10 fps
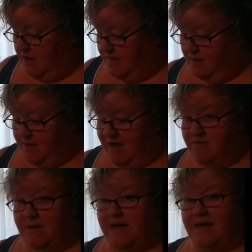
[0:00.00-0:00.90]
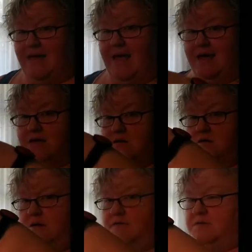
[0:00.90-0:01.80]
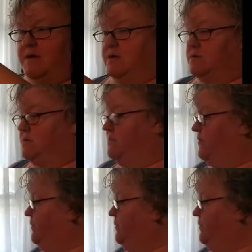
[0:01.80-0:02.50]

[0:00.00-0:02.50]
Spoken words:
And then we have a big can of tomatoes.